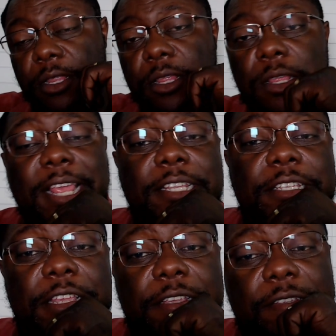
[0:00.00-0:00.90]
Next
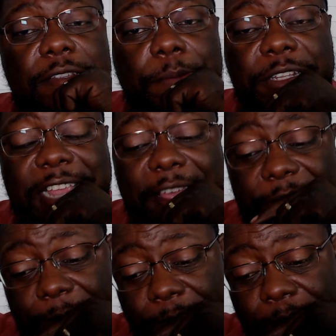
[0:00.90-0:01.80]
thing, number
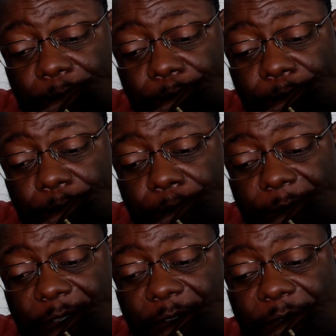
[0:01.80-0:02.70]
7.
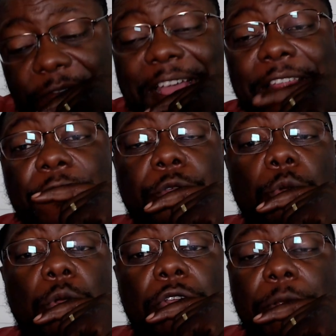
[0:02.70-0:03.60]
Follow
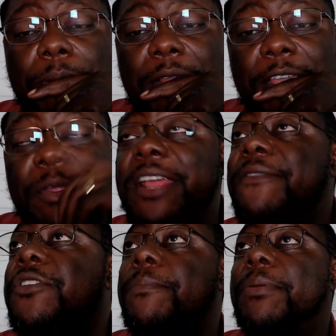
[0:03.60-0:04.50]
through on your plan. Whatever
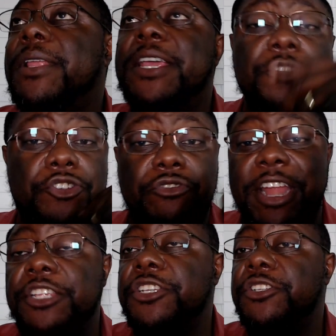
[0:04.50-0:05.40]
your plan or
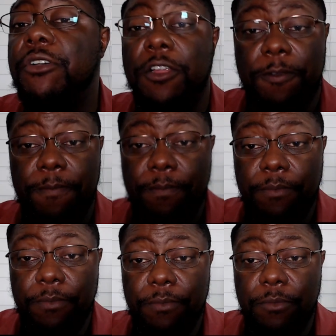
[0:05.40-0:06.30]
strategies are,
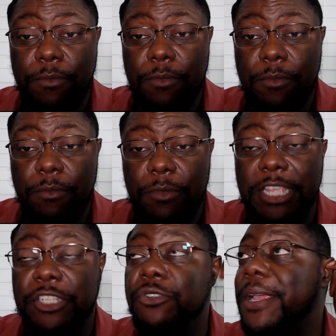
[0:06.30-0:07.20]

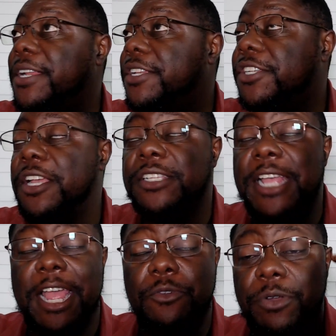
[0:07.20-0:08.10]
that you may discuss
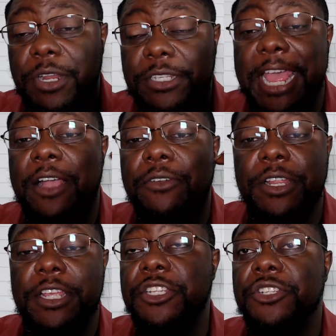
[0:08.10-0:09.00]
how you want to tackle
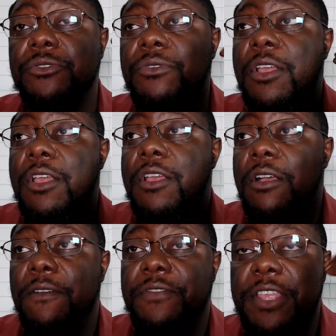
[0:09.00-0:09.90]
the issue
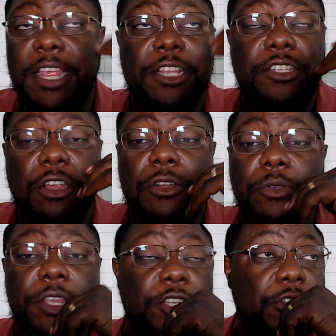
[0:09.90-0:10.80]
of the
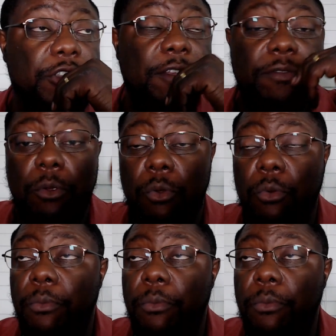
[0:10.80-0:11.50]
internal issues of the group.